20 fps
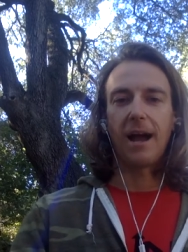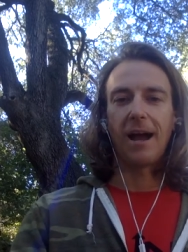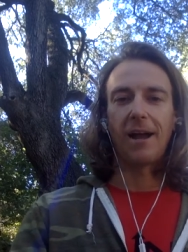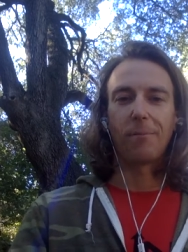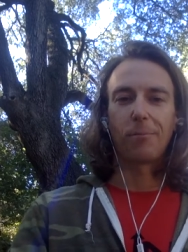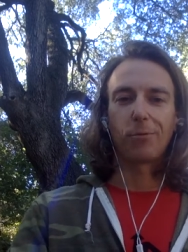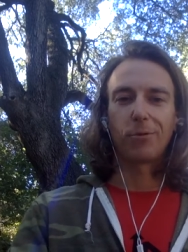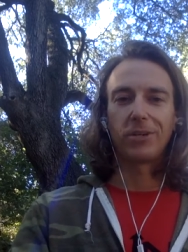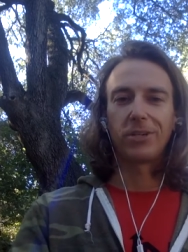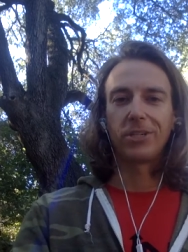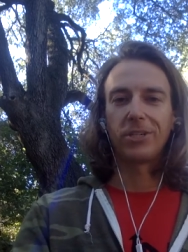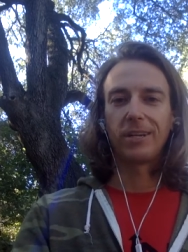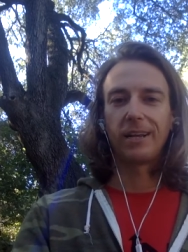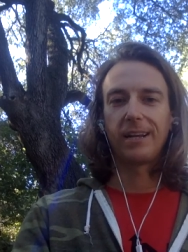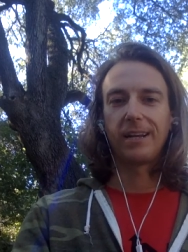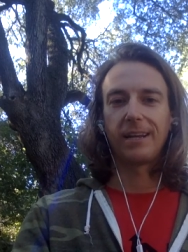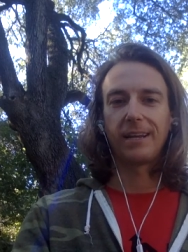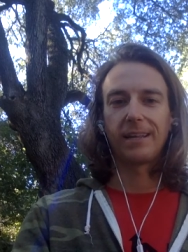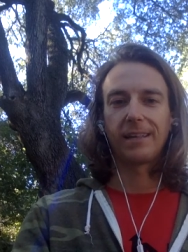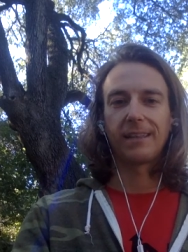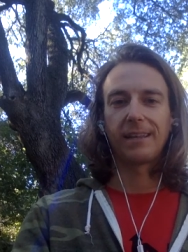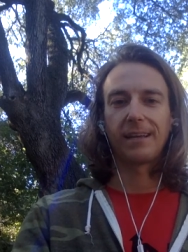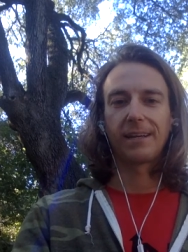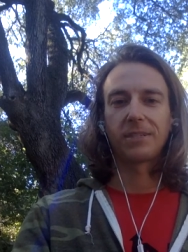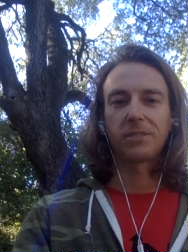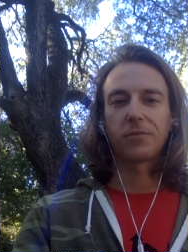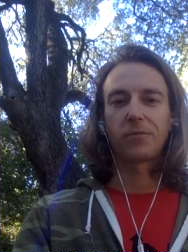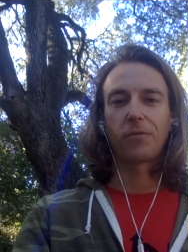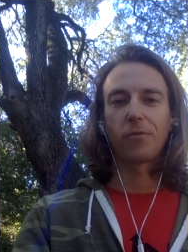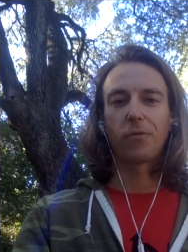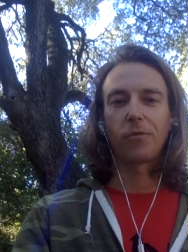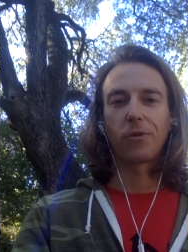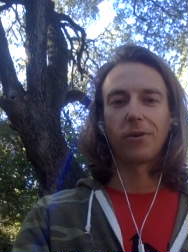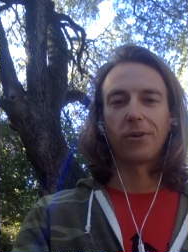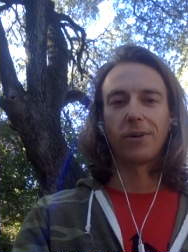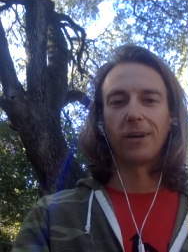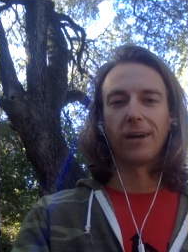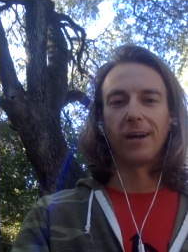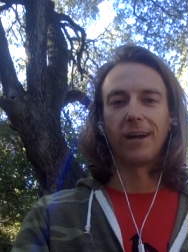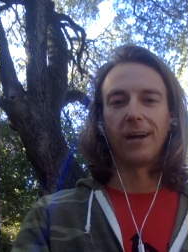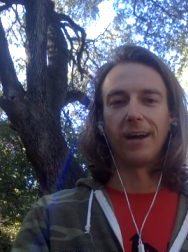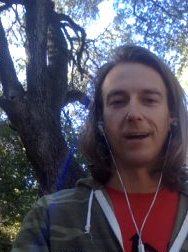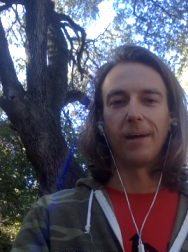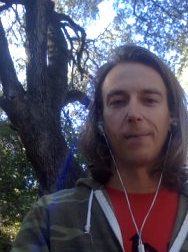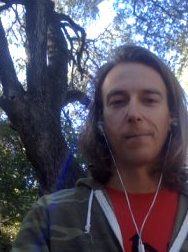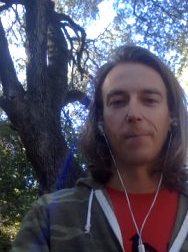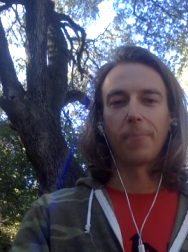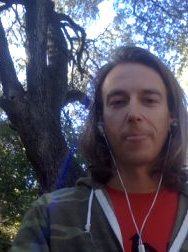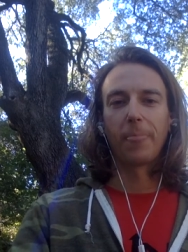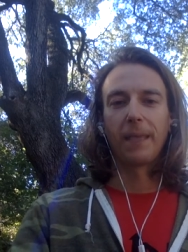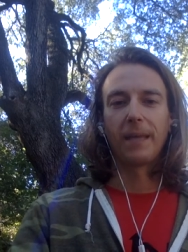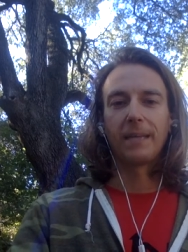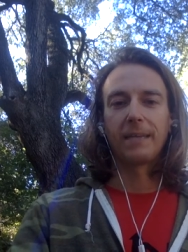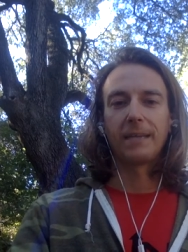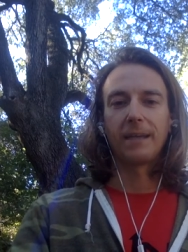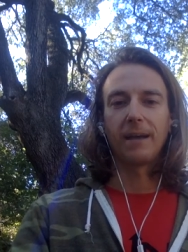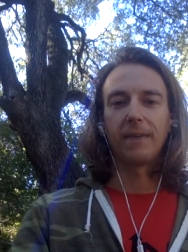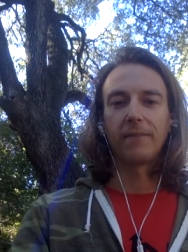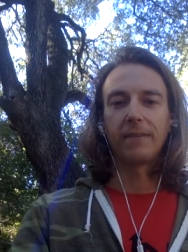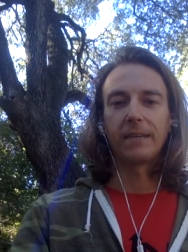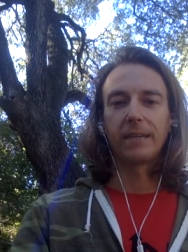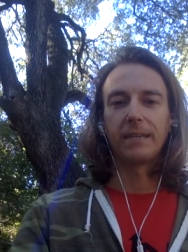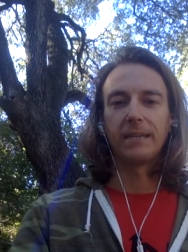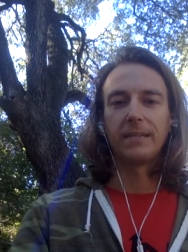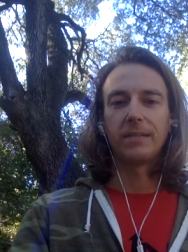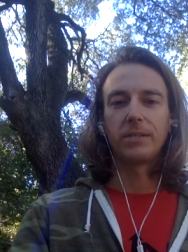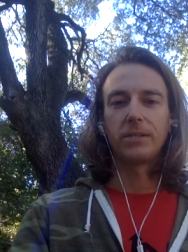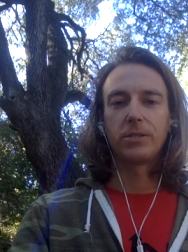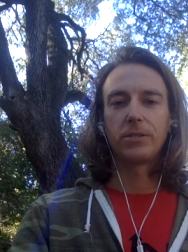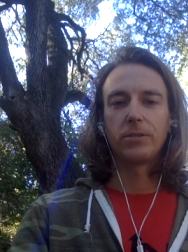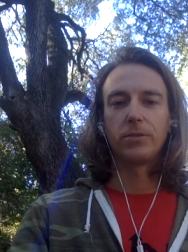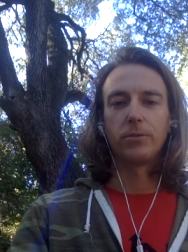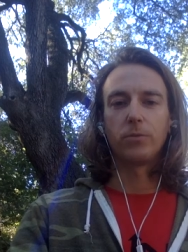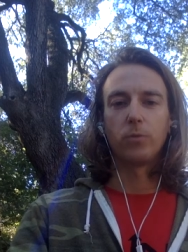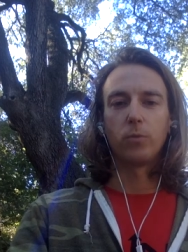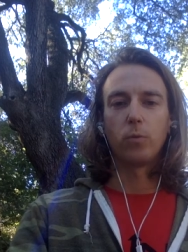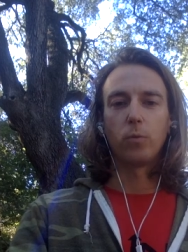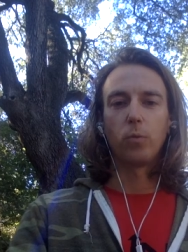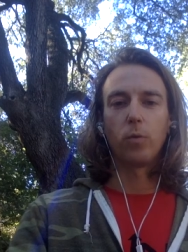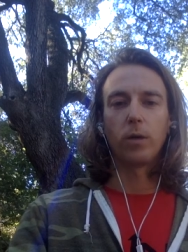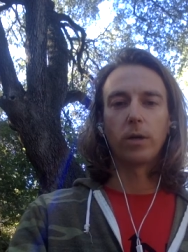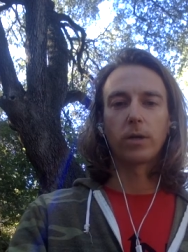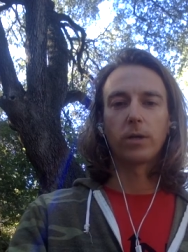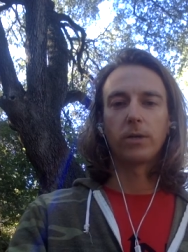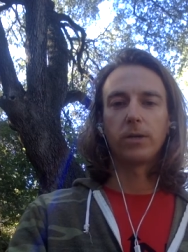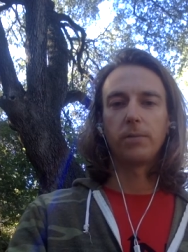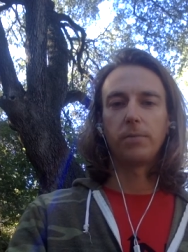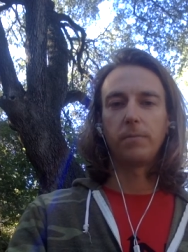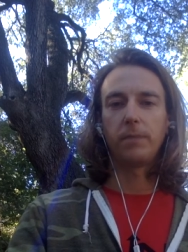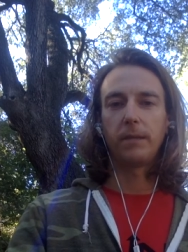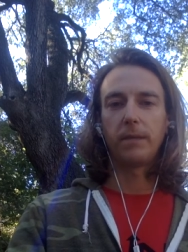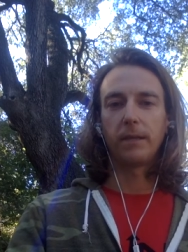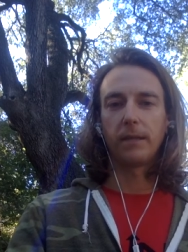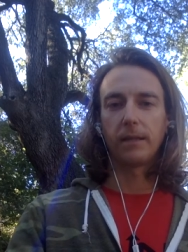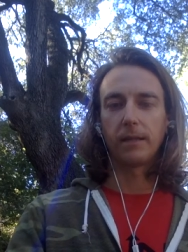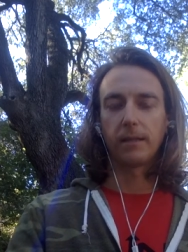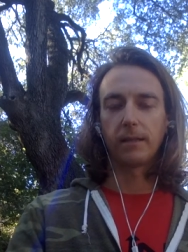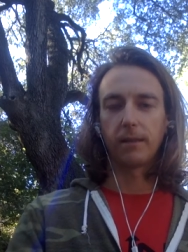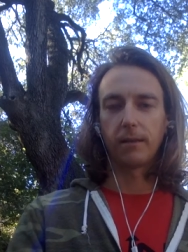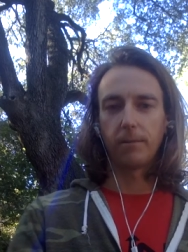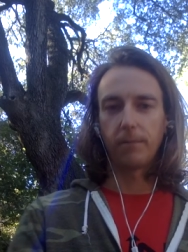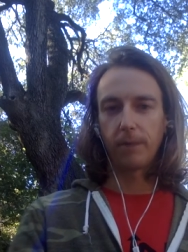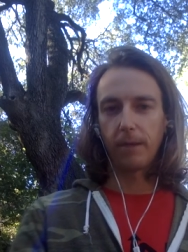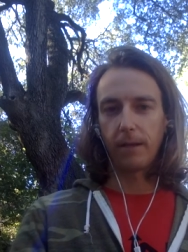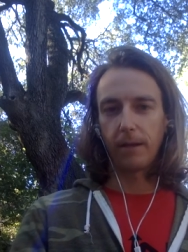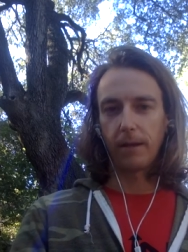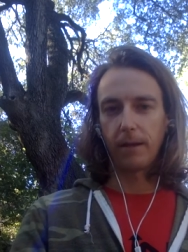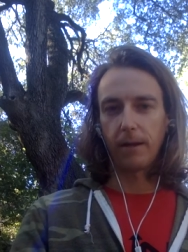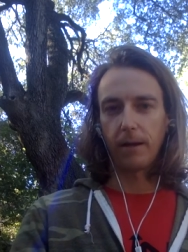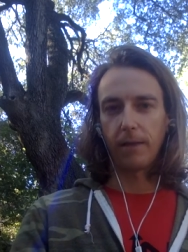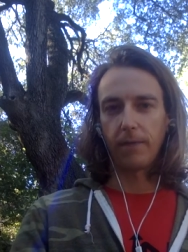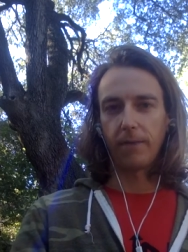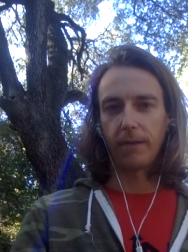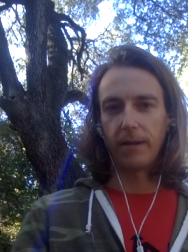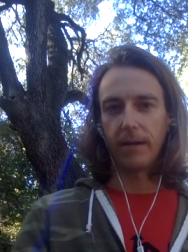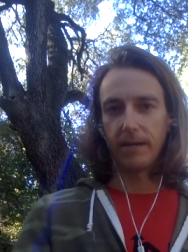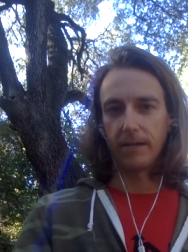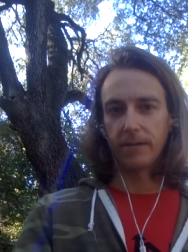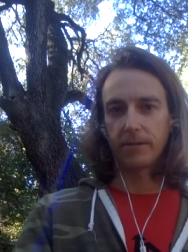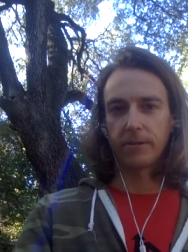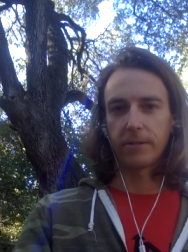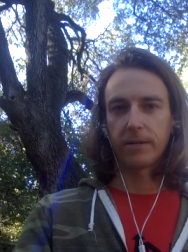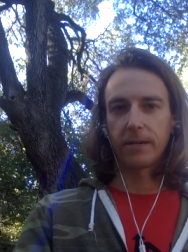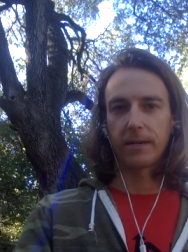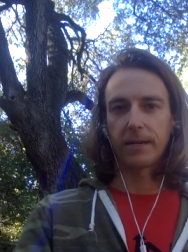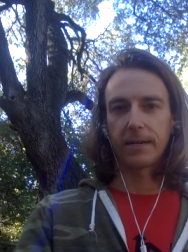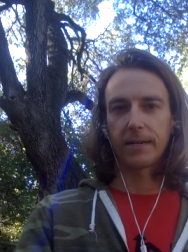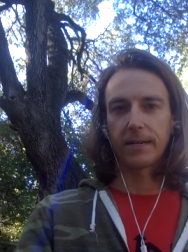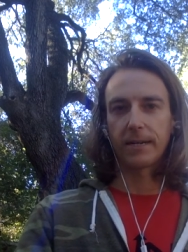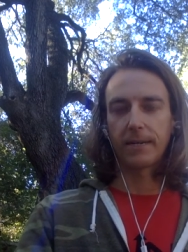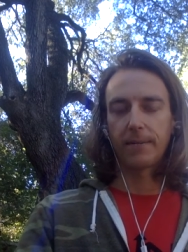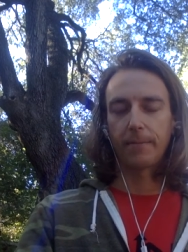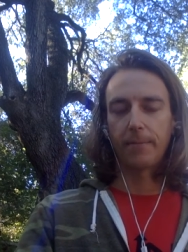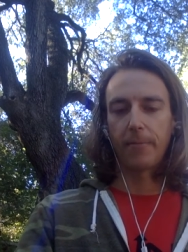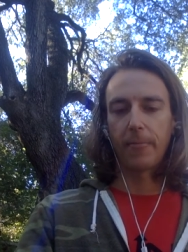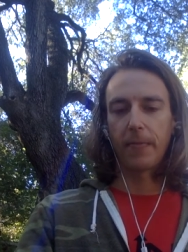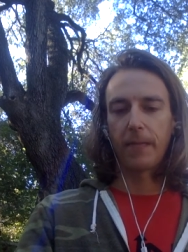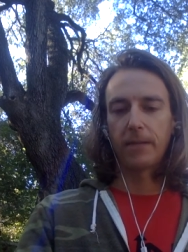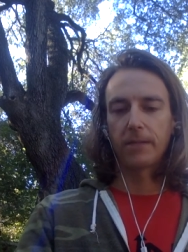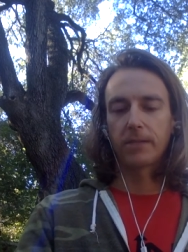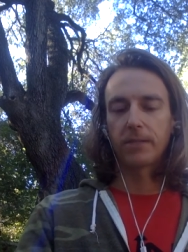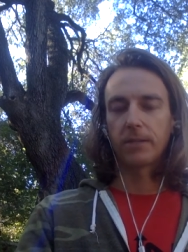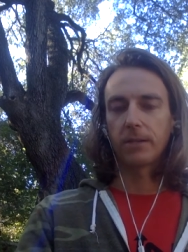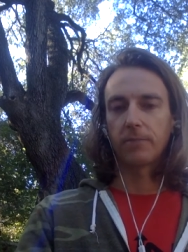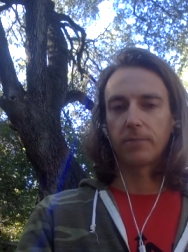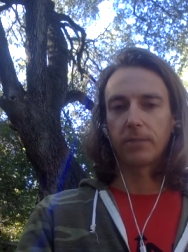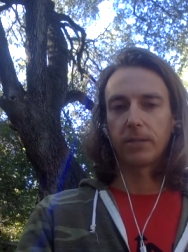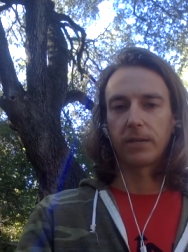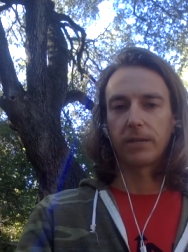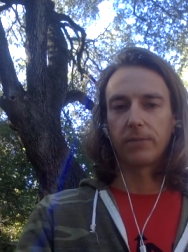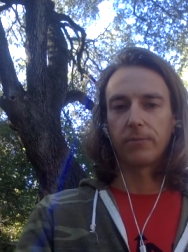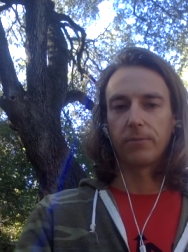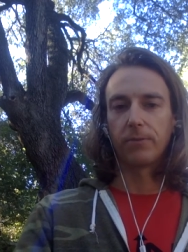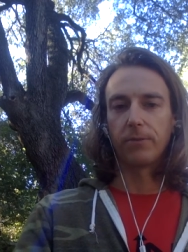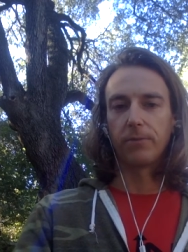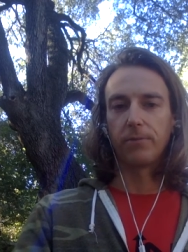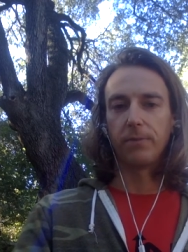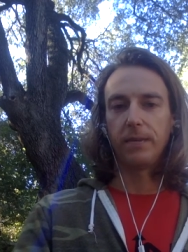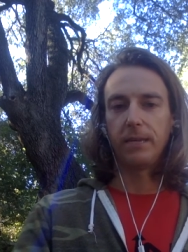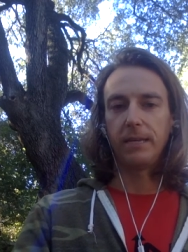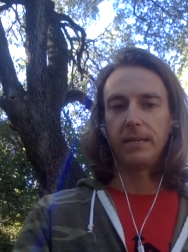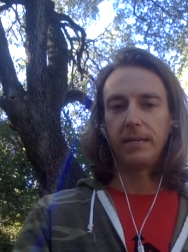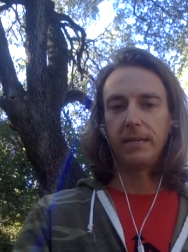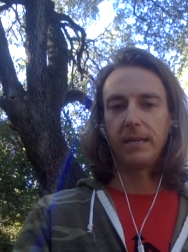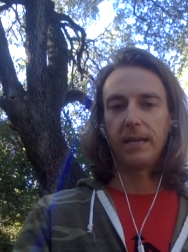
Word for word: I appreciate it. Thanks for uh, diving into what could be a little bit of an esoteric subject with me.